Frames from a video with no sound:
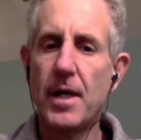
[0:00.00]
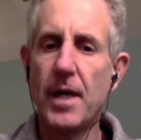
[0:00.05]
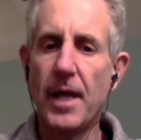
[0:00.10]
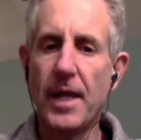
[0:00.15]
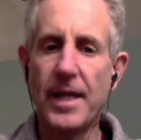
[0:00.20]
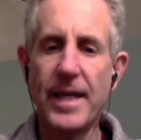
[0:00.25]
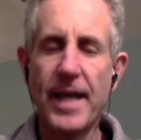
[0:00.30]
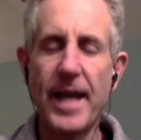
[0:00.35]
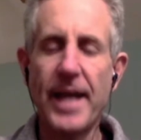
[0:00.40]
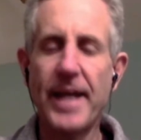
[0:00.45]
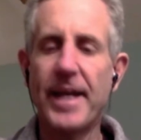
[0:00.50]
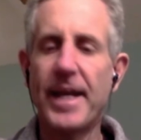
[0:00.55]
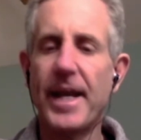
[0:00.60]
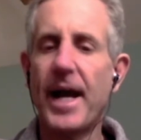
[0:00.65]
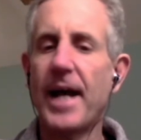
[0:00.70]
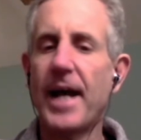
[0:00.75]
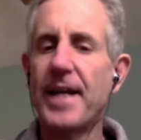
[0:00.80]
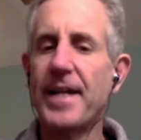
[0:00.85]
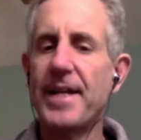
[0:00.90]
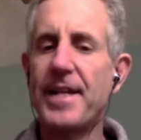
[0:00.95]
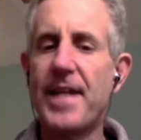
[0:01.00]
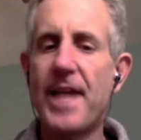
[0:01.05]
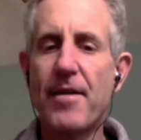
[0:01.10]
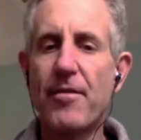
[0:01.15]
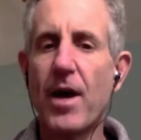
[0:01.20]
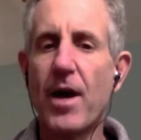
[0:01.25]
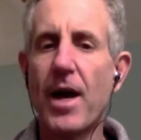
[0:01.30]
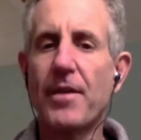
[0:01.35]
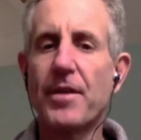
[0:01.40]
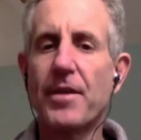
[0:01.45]
yet I
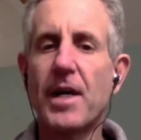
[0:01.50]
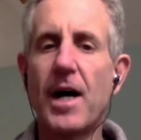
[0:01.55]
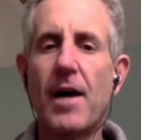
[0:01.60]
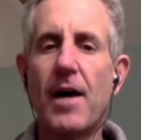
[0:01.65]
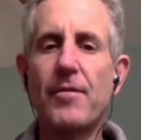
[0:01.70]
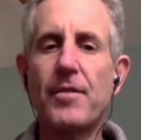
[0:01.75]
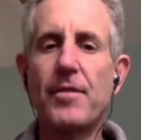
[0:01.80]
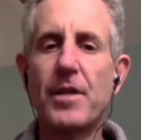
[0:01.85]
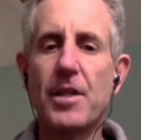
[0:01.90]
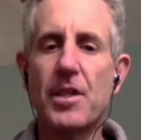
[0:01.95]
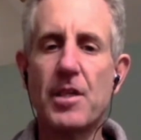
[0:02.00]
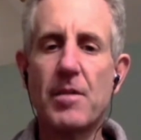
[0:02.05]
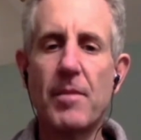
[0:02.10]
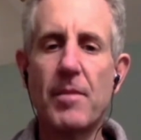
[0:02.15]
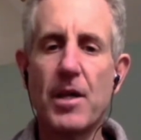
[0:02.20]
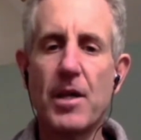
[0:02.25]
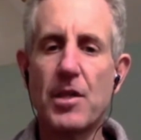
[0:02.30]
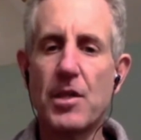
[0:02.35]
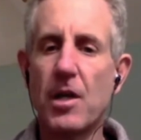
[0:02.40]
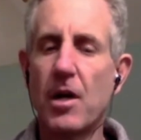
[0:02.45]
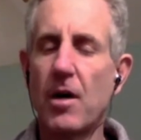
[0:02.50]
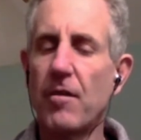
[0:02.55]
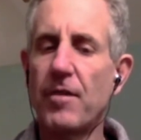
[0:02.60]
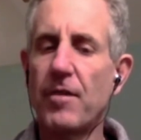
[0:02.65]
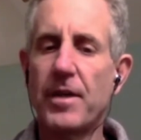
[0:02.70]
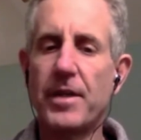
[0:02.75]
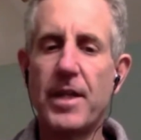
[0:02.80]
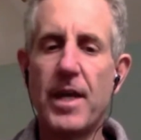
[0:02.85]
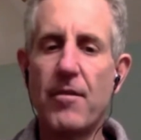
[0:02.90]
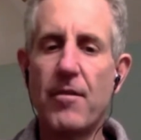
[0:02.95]
never had the confidence in myself.
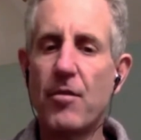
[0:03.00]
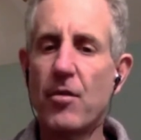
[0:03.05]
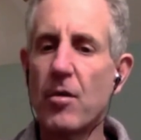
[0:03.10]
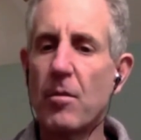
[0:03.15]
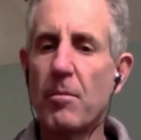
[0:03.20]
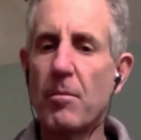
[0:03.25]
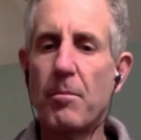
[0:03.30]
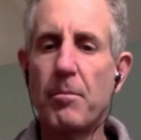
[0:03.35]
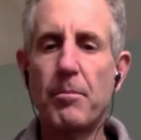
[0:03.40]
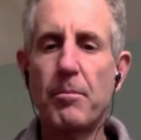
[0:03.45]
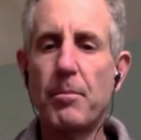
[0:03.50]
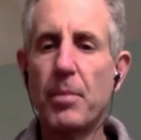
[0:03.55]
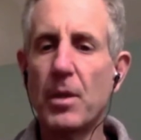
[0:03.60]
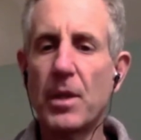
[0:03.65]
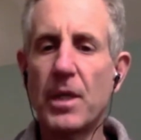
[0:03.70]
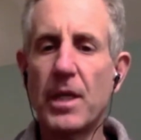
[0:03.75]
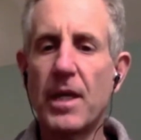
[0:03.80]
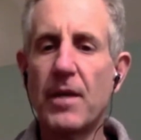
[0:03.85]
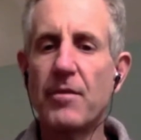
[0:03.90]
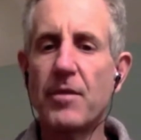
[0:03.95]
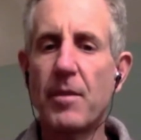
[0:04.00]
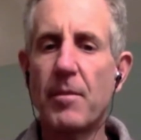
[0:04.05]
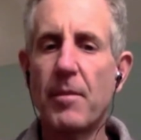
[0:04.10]
I never believed in